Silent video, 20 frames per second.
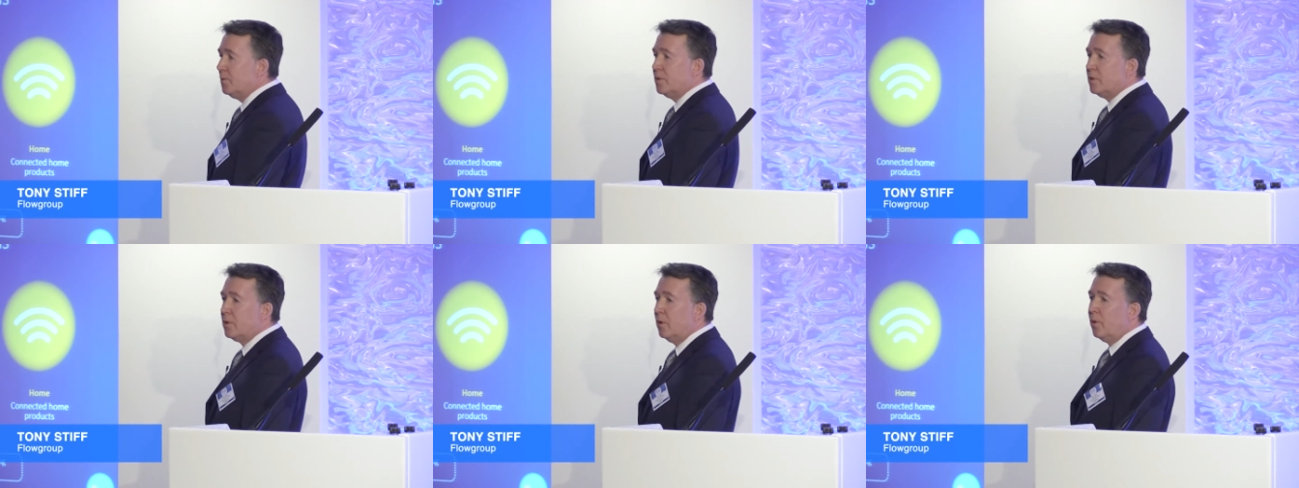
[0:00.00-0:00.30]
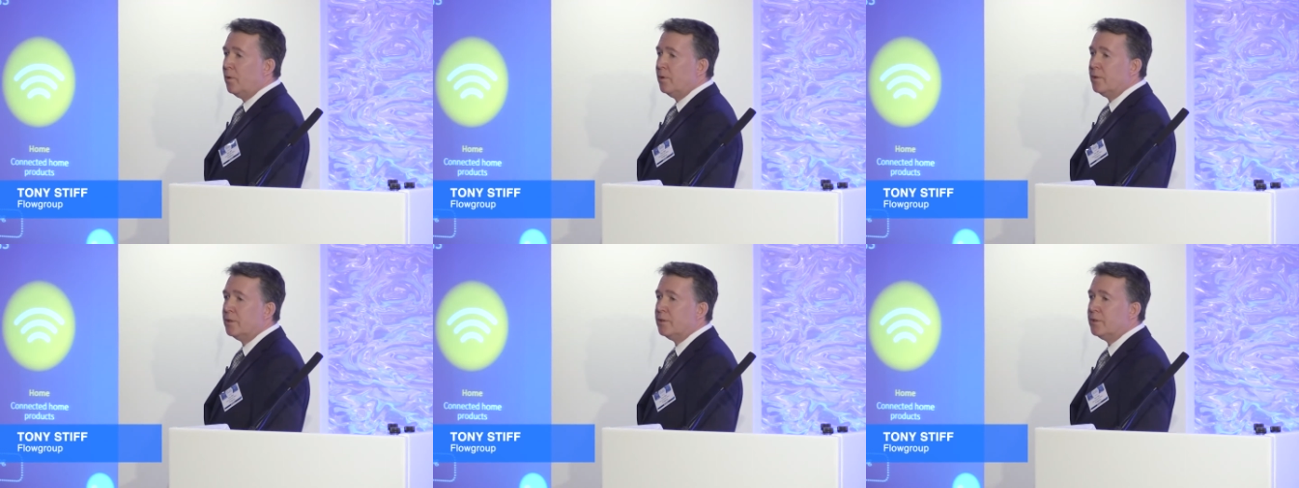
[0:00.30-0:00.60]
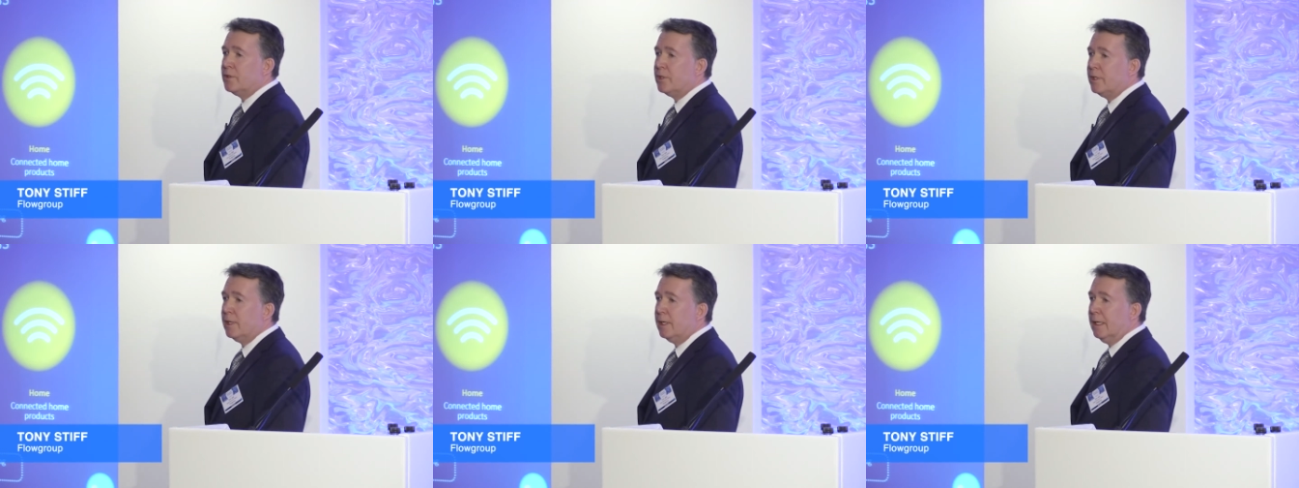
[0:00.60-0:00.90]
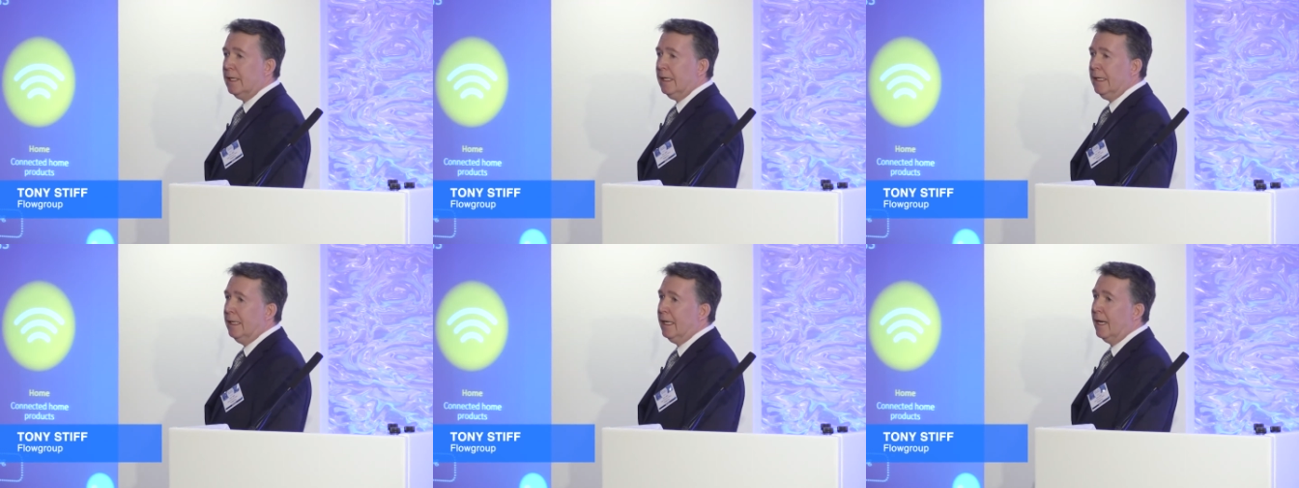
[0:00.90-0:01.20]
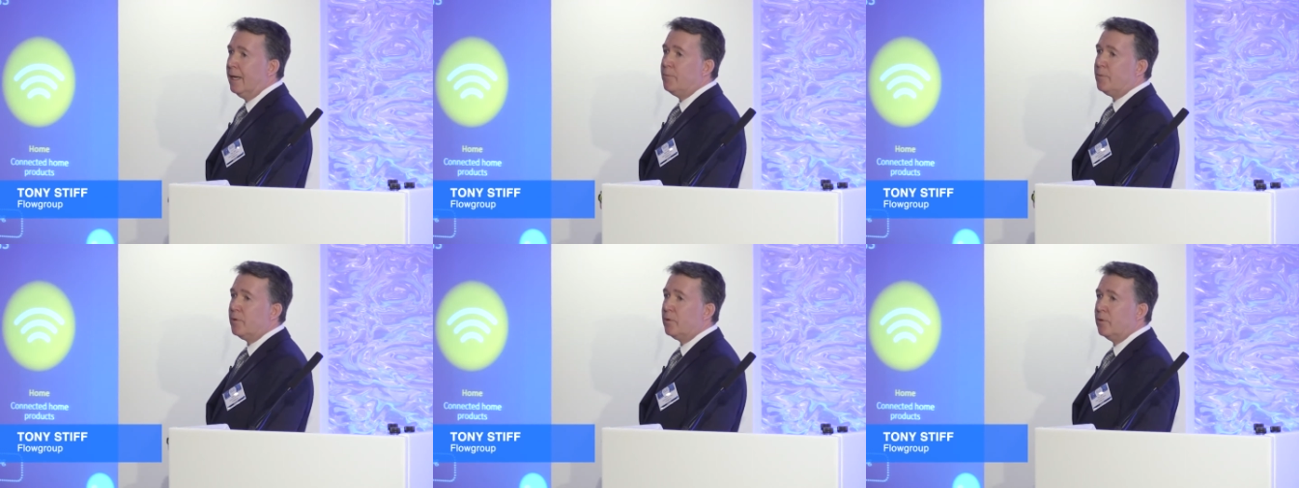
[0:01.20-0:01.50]
was launched in
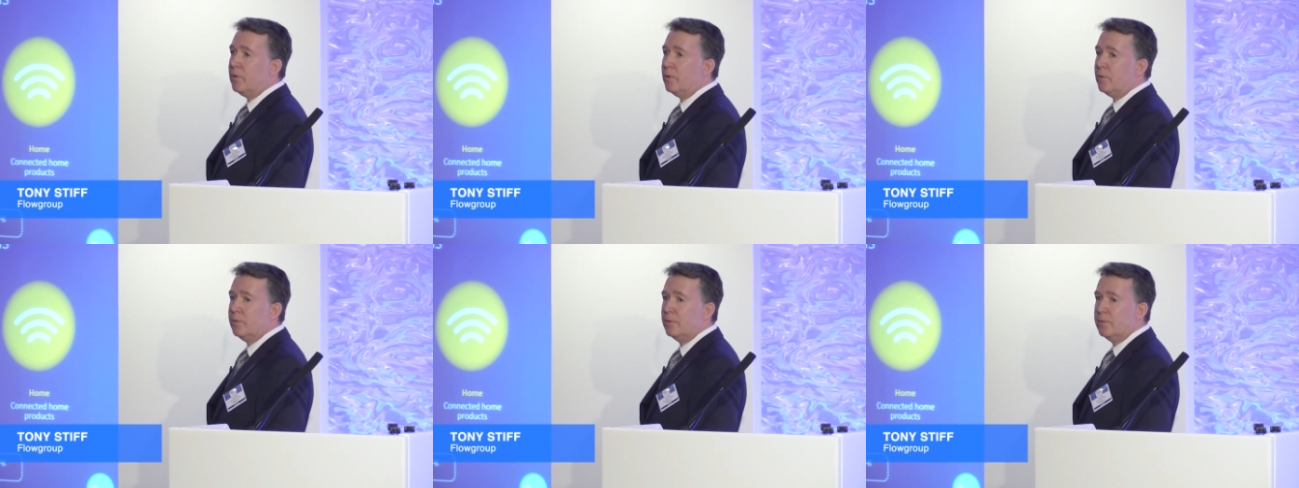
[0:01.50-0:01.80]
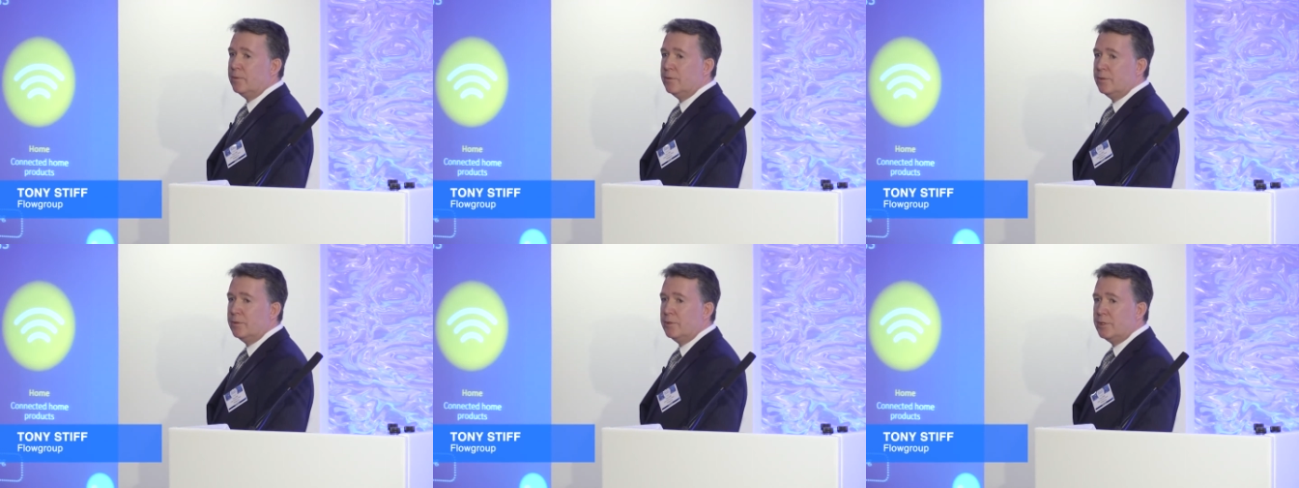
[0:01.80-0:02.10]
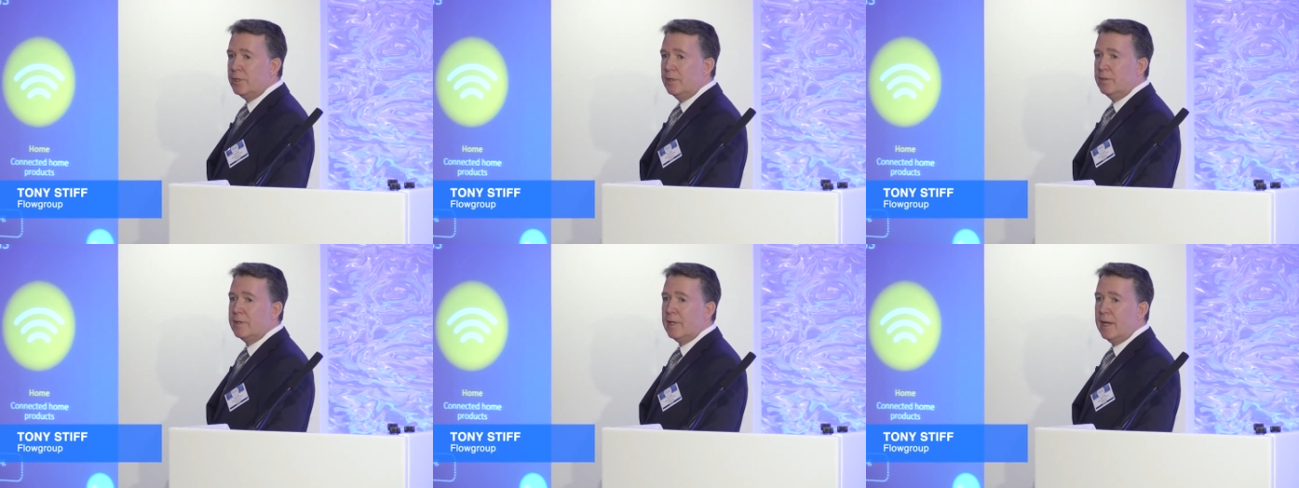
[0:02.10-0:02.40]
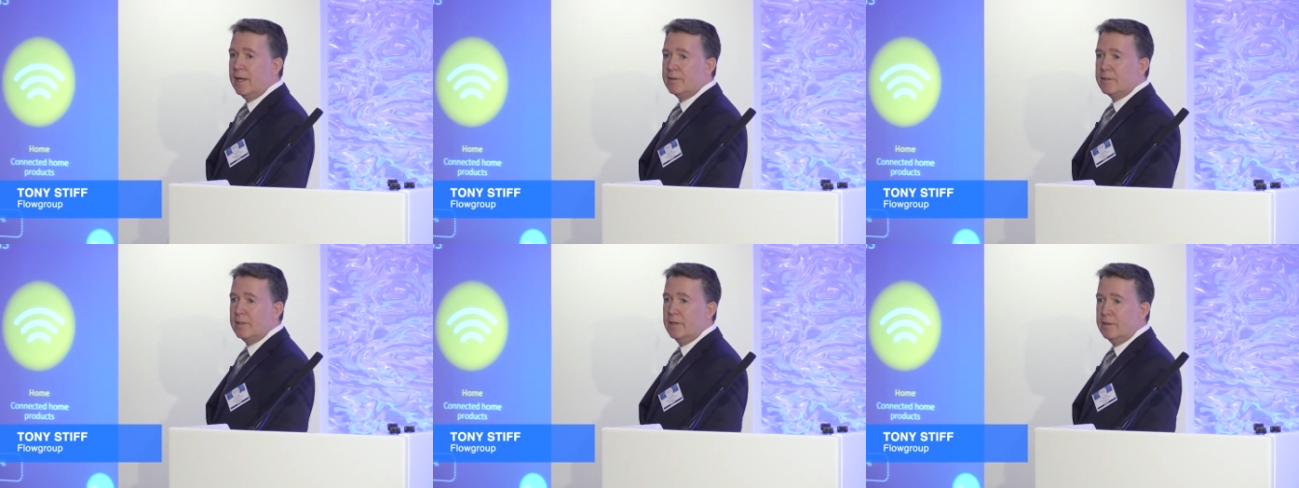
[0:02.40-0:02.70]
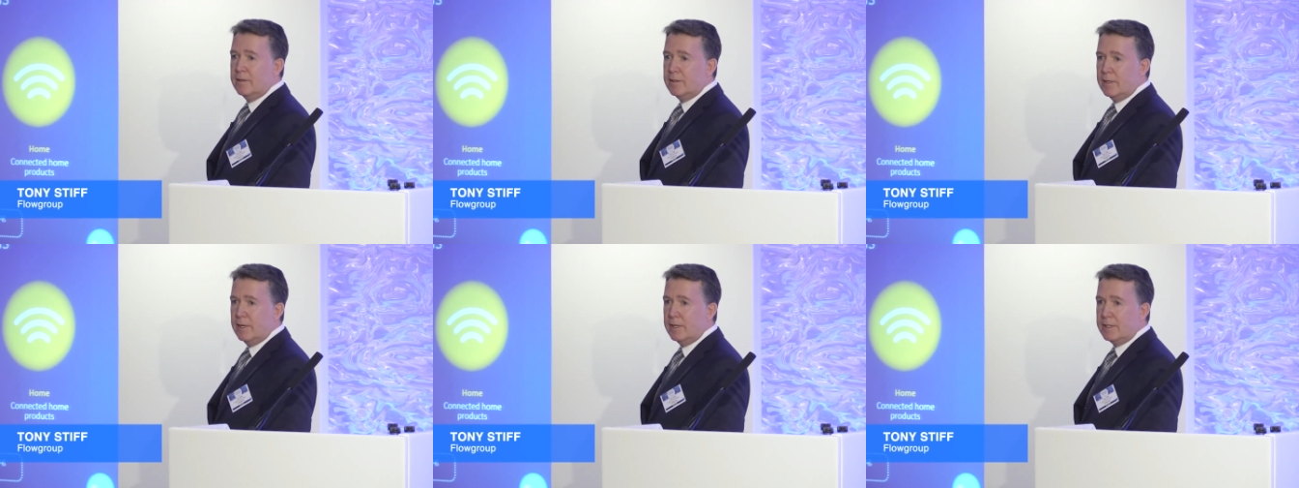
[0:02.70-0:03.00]
April two
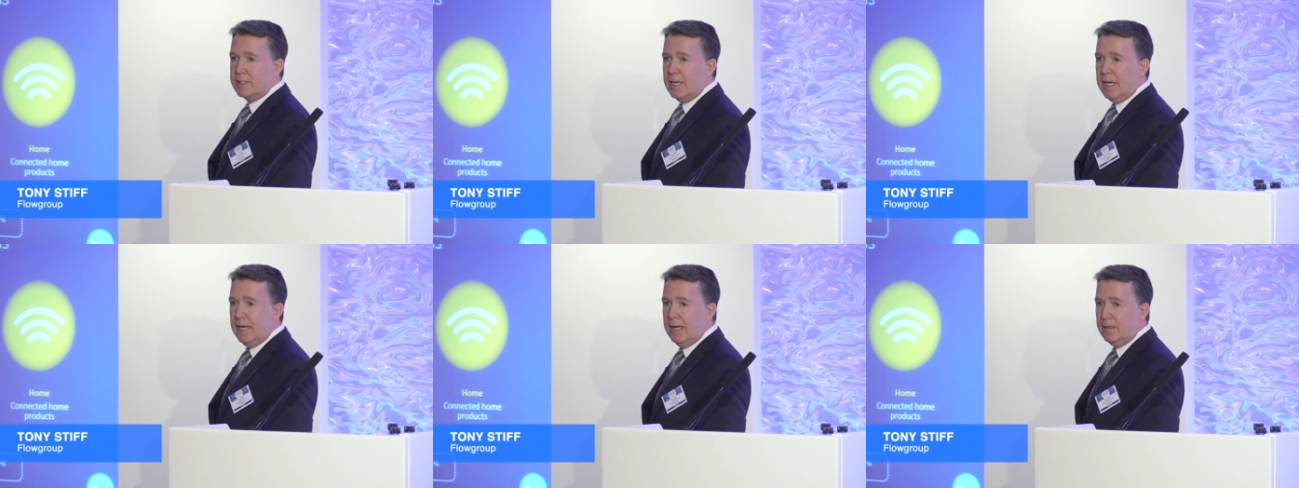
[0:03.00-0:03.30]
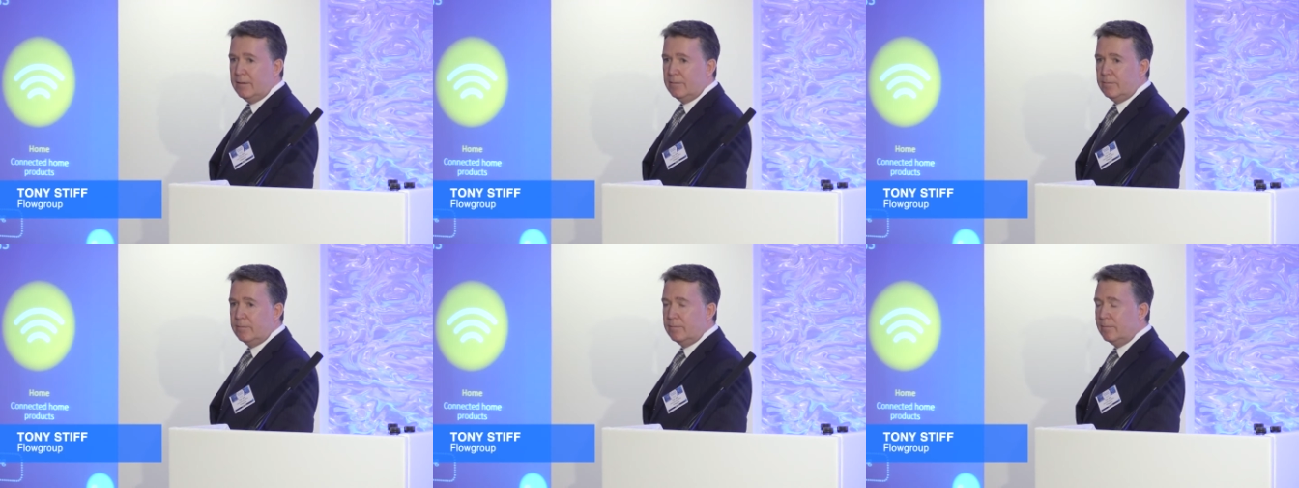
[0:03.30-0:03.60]
thousand thirteen.